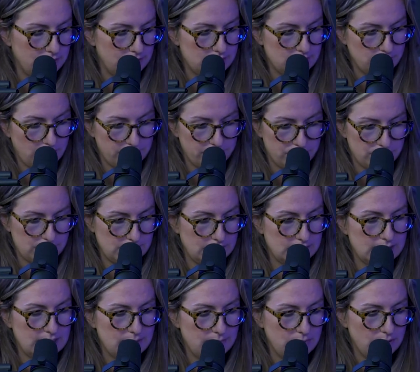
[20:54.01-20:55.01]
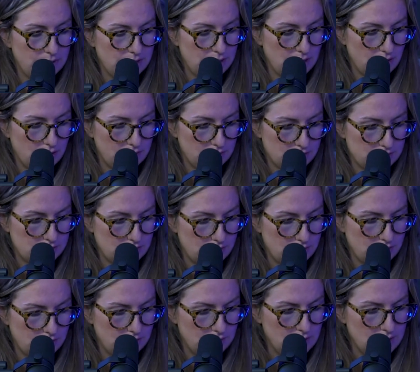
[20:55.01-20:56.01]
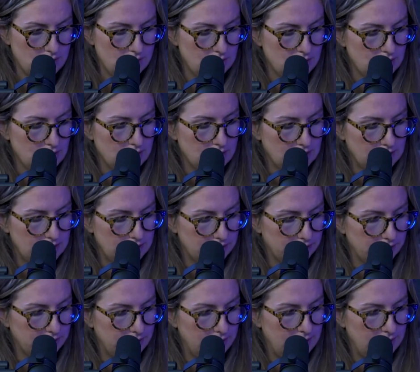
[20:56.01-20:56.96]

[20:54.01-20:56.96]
He's referencing Timothy also here.